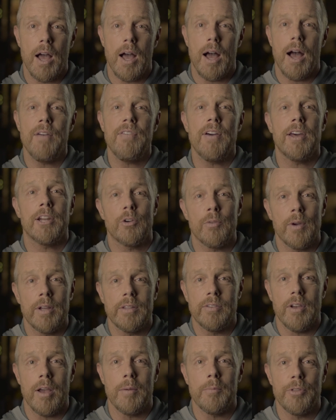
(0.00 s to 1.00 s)
I've had a great
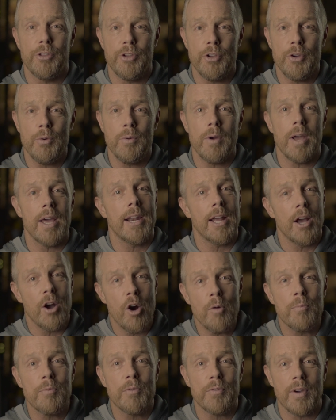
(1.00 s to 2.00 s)
time with you, and I
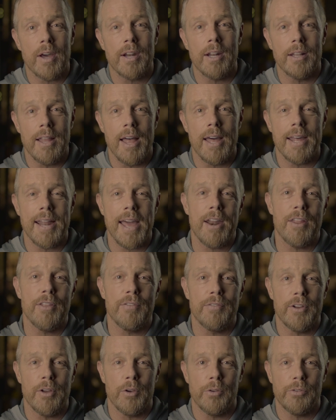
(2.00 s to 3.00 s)
hope you've gotten a lot out of the
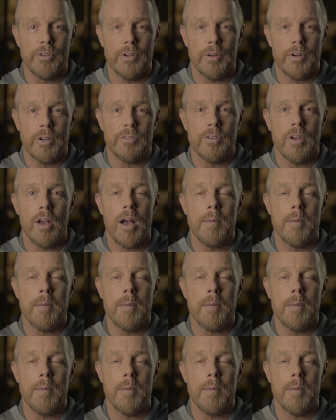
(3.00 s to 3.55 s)
video series.